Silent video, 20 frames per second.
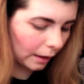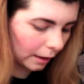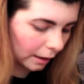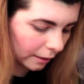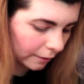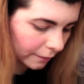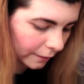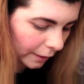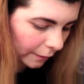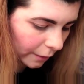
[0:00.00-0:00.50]

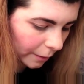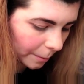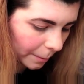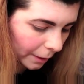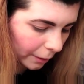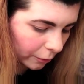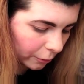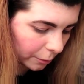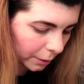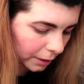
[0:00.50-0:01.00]
I found the
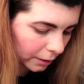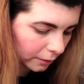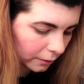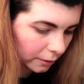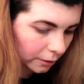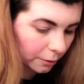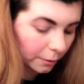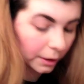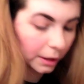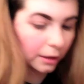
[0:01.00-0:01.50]
best way to
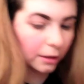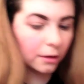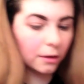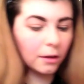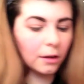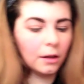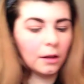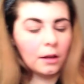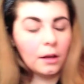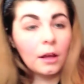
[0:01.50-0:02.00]
do it,
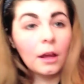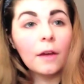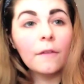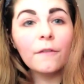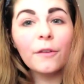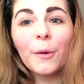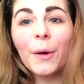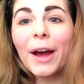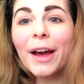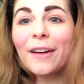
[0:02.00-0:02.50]

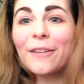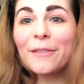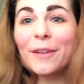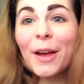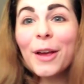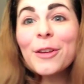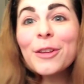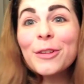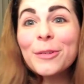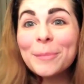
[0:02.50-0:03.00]
to have
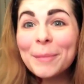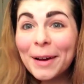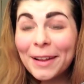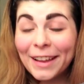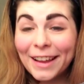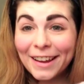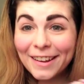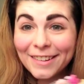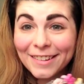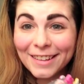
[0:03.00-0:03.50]
small
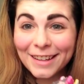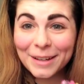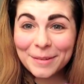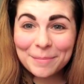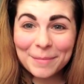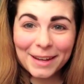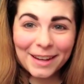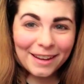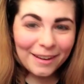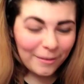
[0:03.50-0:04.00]
eyes like
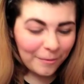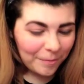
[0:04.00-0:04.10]
me.